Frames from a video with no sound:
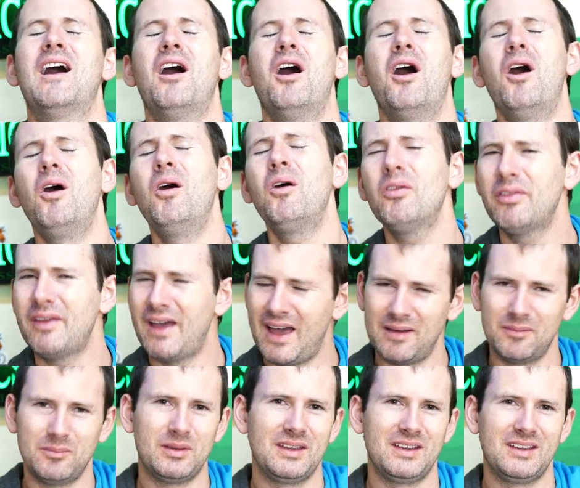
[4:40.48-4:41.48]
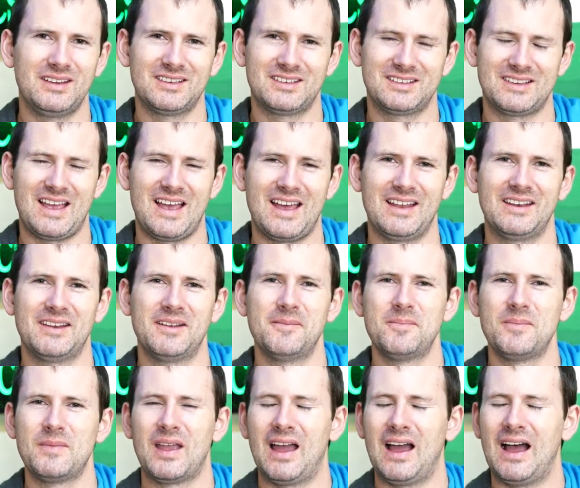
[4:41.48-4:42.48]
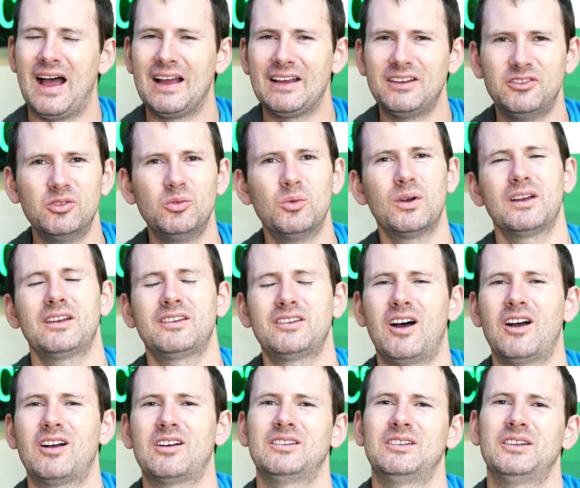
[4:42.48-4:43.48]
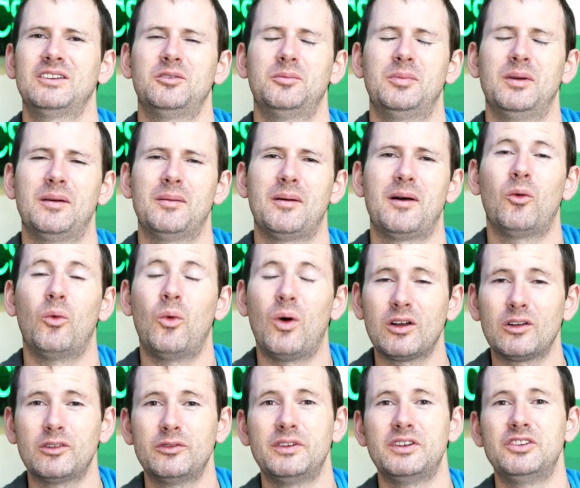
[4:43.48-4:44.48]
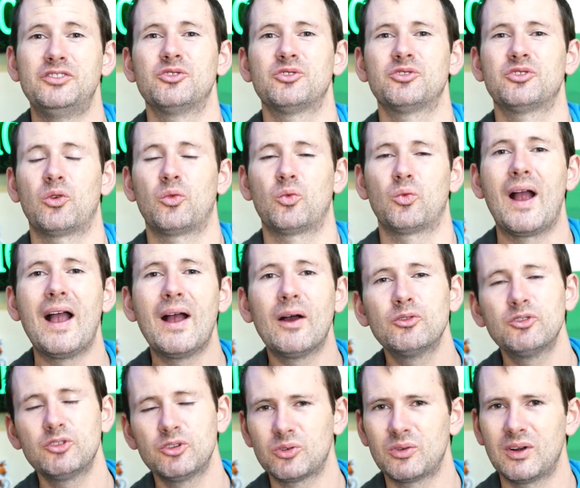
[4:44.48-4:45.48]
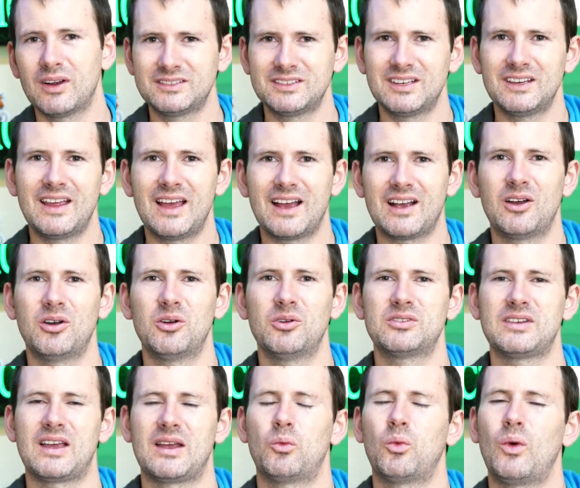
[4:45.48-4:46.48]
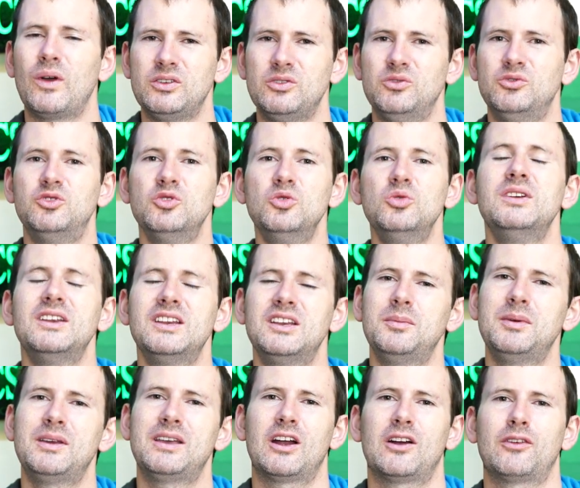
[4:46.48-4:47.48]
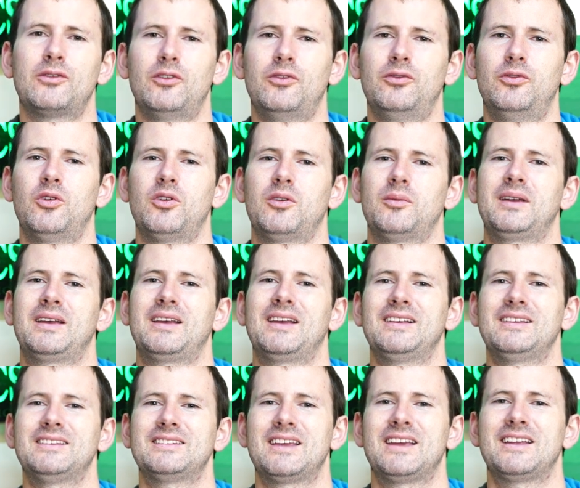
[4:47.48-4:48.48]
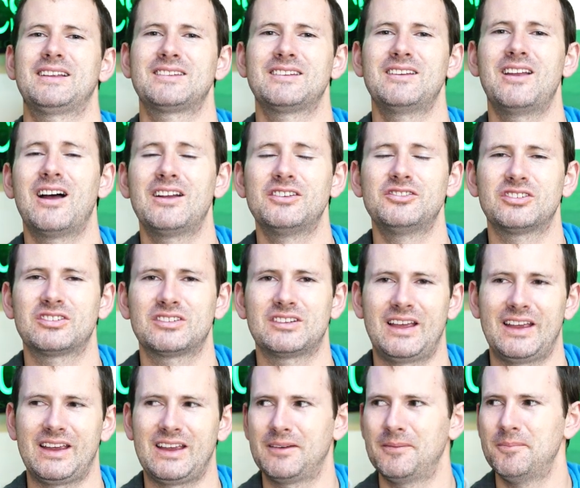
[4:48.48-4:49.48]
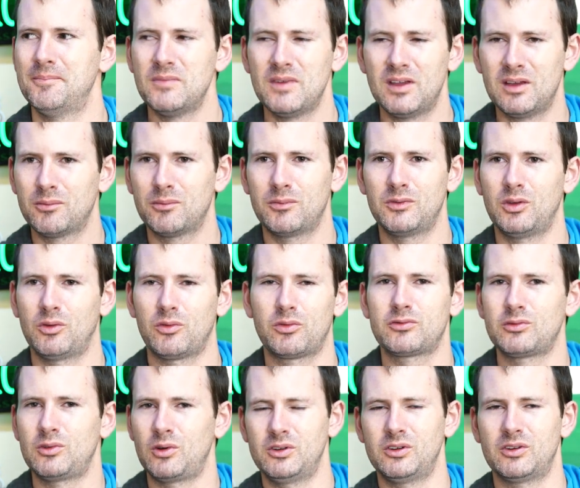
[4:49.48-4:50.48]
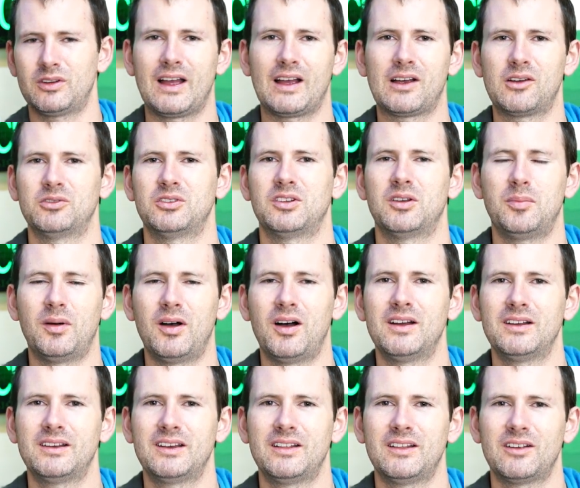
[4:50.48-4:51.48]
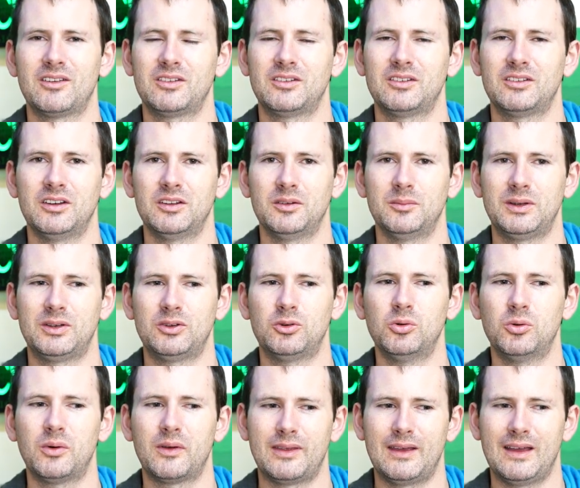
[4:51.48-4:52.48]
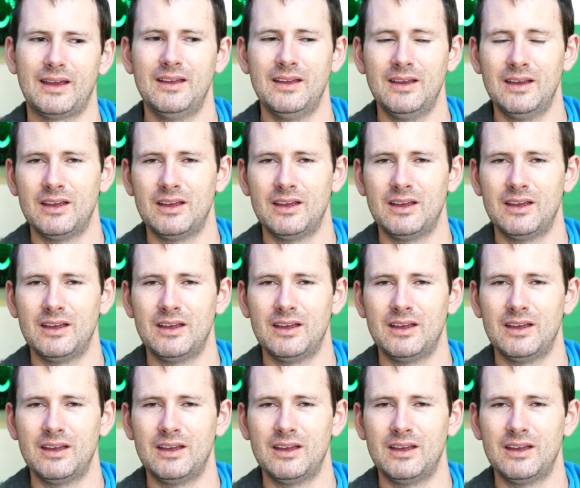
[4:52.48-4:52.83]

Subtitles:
All that being said, I do want to talk a little bit about water features around your crested geckos and what you do need to be careful for, because it's not just like, you know, throw your geckos in a pond and they're going to be cool with it.